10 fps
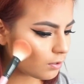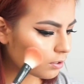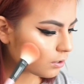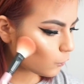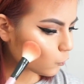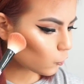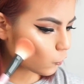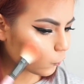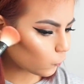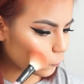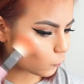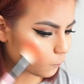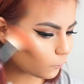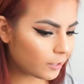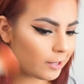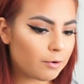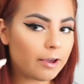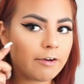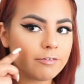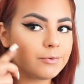And I'm just going to apply
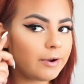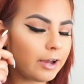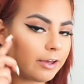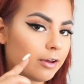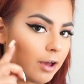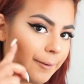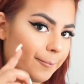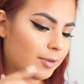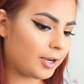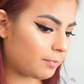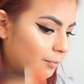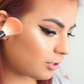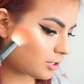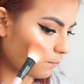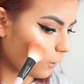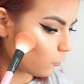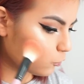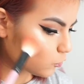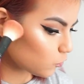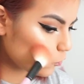it everywhere I applied my bronzer and my
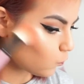contour.